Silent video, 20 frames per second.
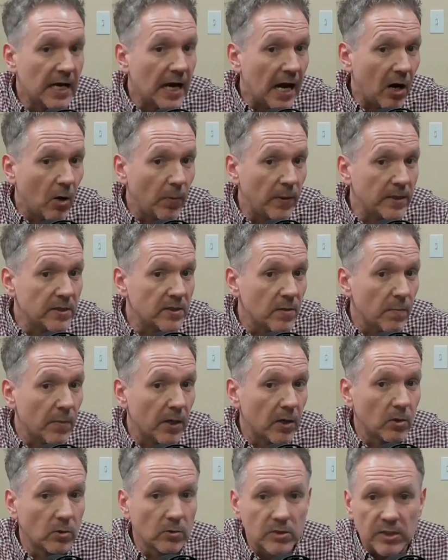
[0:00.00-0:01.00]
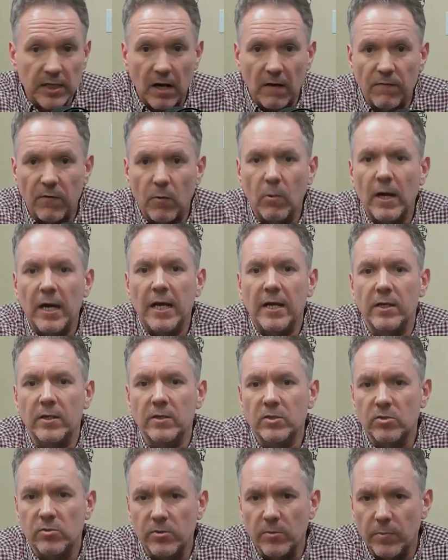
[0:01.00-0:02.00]
helping to build
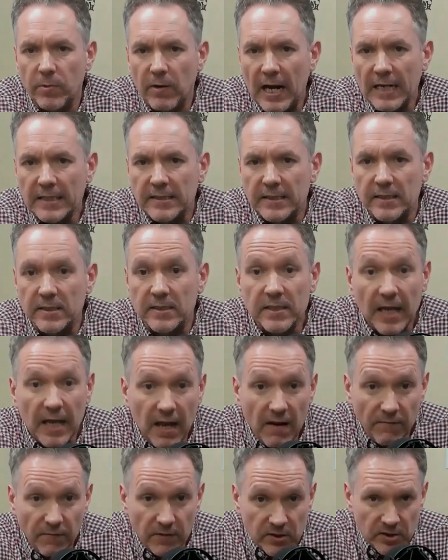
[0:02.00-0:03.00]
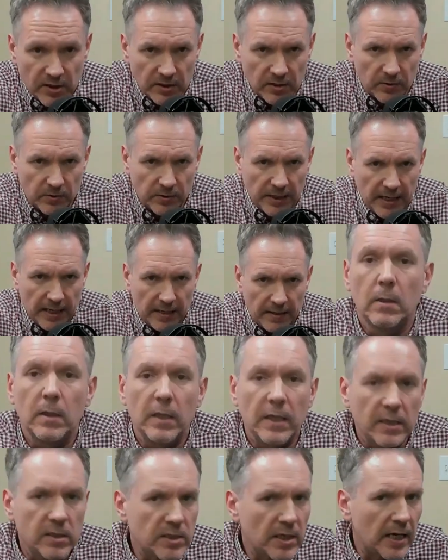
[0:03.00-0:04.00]
self-awareness through practice every single day.
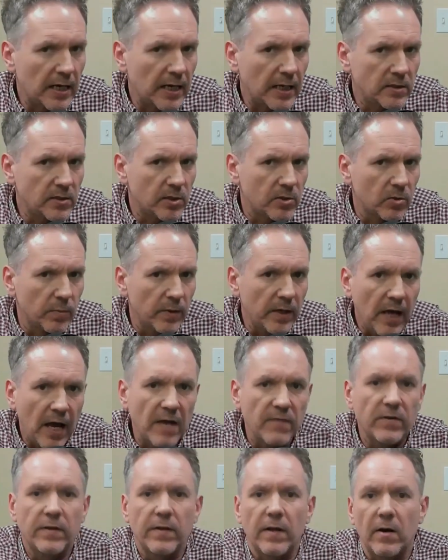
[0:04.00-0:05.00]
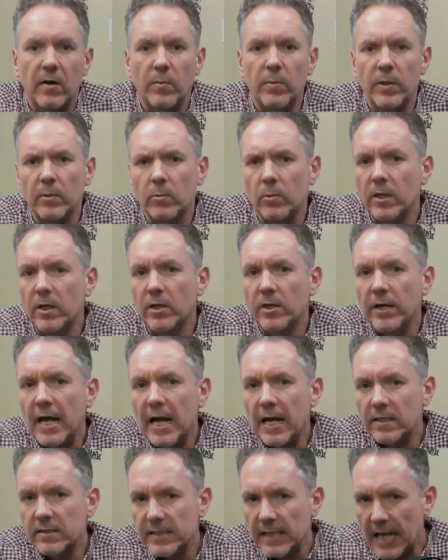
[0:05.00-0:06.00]
In dialectical behaviour therapy, we learn
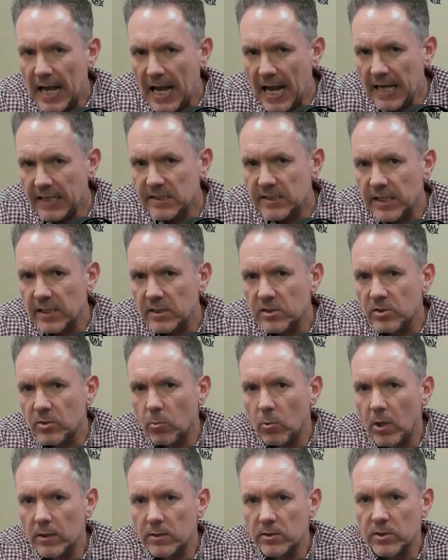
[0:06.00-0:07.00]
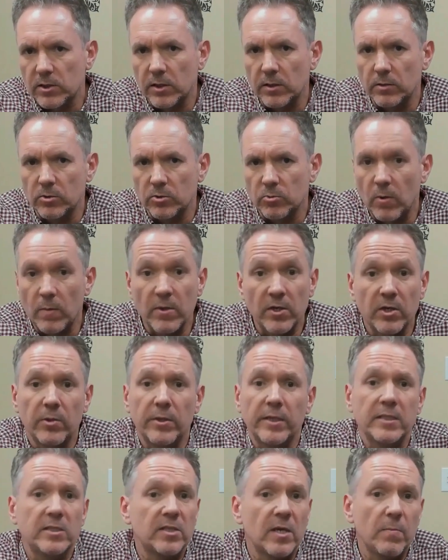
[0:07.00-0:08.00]
how to access the What skills when we're
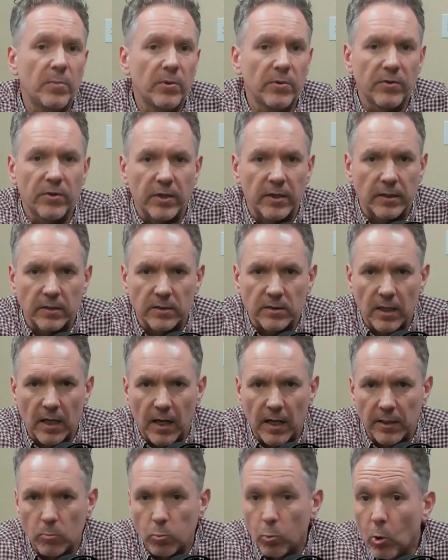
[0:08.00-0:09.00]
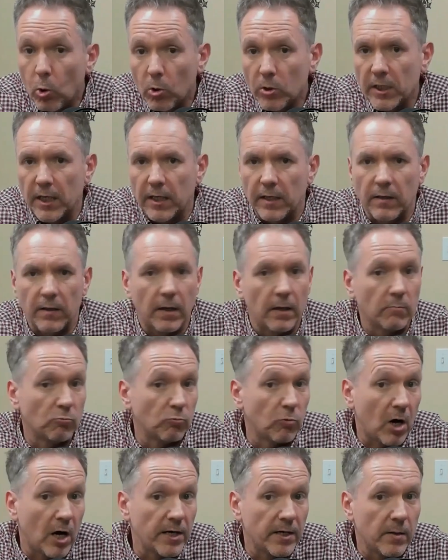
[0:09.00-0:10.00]
doing simple things like walking,
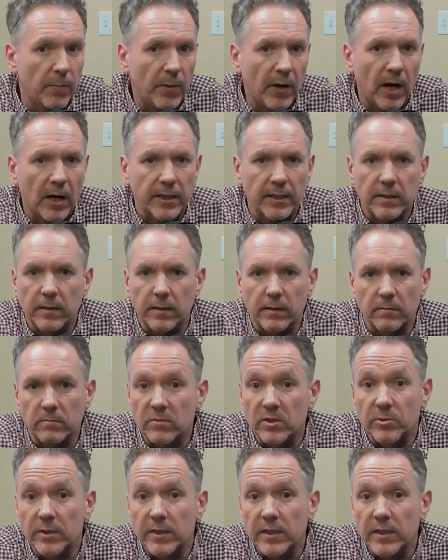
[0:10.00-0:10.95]
riding a bike, doing